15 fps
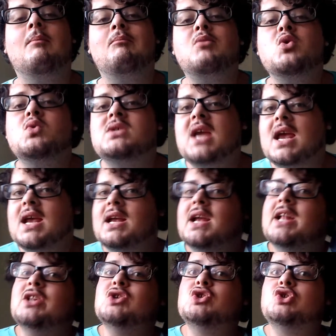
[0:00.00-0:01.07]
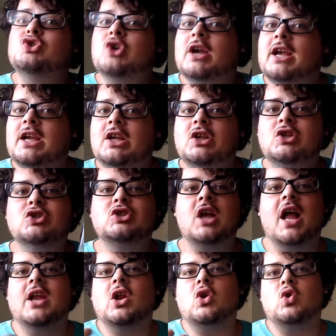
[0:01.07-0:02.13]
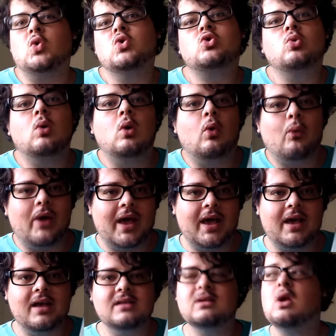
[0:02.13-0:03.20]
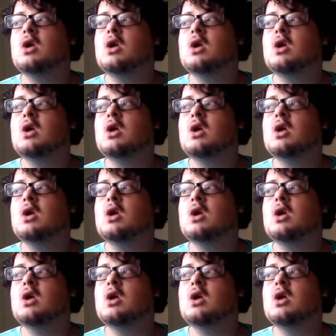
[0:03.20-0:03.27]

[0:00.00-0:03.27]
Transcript: mutate in strange and unusual ways.